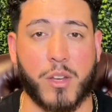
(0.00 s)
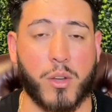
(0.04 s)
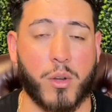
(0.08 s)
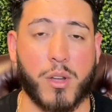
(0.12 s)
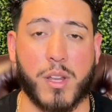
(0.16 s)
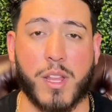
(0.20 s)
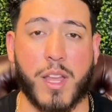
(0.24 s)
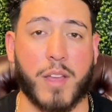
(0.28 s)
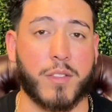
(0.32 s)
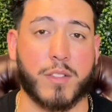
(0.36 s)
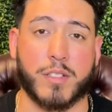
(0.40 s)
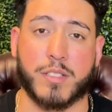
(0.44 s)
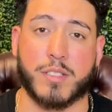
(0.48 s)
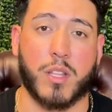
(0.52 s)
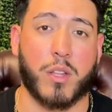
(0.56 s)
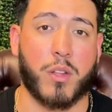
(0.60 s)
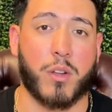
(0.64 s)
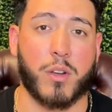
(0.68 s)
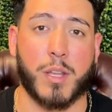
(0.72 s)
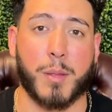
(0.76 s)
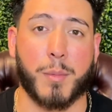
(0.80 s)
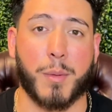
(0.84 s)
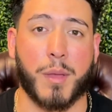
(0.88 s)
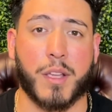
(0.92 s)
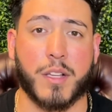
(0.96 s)
You don't even have to sell it
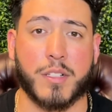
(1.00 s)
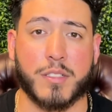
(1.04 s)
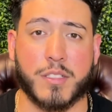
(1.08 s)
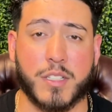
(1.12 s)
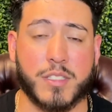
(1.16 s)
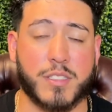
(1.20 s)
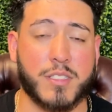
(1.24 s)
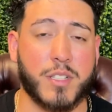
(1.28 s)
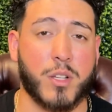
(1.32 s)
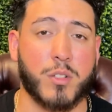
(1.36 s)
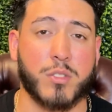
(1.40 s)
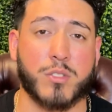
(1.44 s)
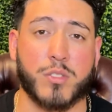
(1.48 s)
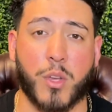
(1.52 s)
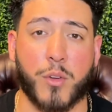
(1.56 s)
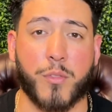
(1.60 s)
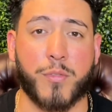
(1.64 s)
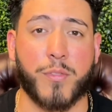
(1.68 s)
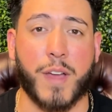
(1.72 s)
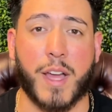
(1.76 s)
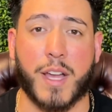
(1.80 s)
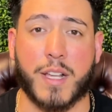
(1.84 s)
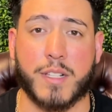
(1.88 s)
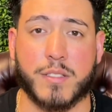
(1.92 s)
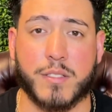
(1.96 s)
on eBay because they sell so
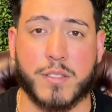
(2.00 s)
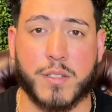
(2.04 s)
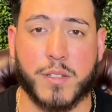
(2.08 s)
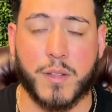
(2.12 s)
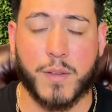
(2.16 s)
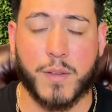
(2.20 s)
fast.